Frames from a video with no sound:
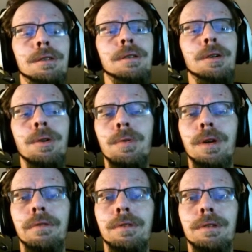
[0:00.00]

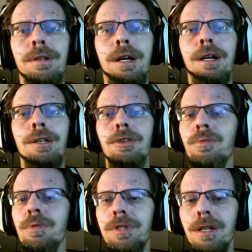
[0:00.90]
whoever you
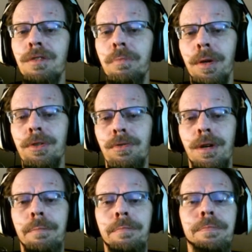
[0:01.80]
receive bills
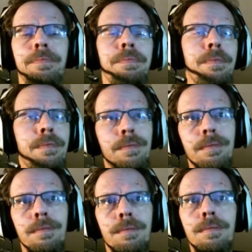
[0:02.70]
from.
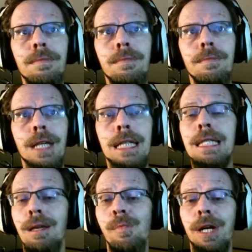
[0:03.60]
It's
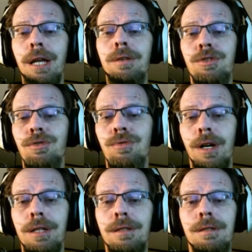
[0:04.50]
someone else you
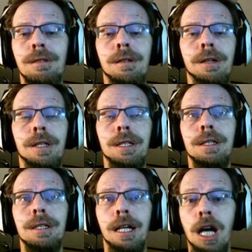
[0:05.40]
trust,
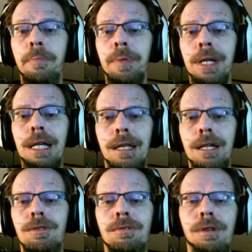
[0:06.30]
a company that
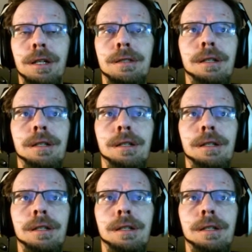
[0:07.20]
you trust.